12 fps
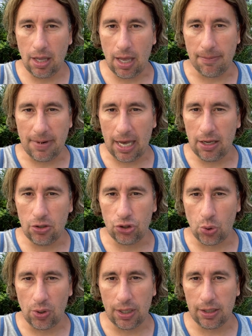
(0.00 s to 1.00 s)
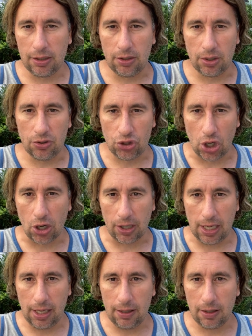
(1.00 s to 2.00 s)
I'm not enjoying the
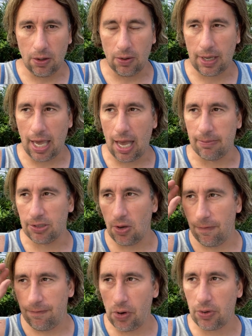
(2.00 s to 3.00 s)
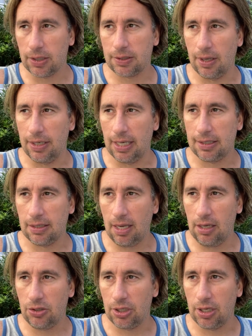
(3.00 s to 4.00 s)
journey. Okay. I'm so focused on a
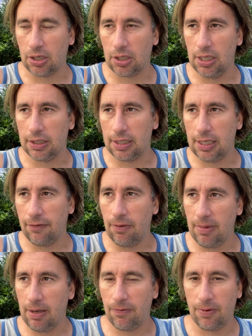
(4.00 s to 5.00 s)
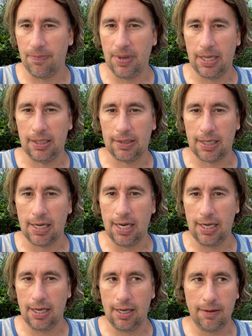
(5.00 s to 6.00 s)
destination. It's giving me flipping
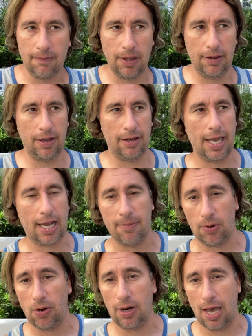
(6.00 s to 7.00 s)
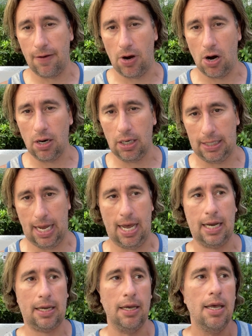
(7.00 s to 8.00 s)
anxiety. Like I'm going to have a heart
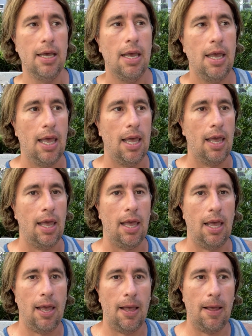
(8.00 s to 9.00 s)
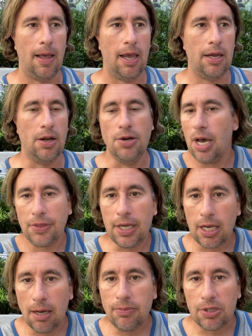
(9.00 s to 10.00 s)
attack, and
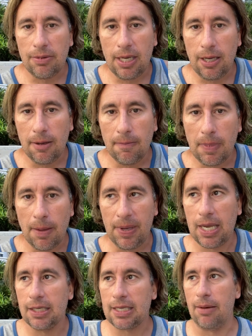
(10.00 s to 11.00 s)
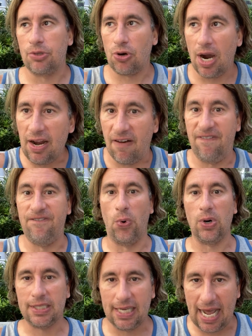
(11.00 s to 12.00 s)
nothing comes to me because I'm trying to
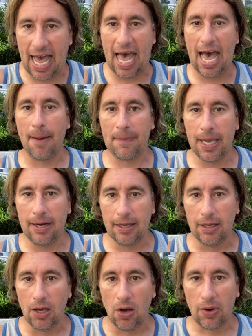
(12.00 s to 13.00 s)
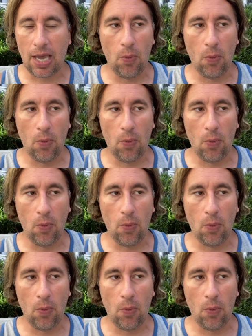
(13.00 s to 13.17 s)
force it to happen. Okay.